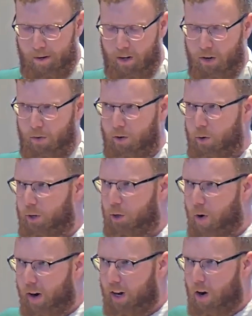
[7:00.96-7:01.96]
Do we
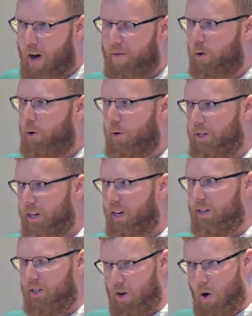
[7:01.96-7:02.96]
shrug it off, or do we see it
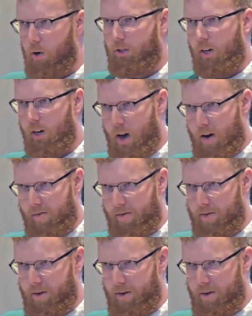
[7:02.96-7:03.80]
as a call to love?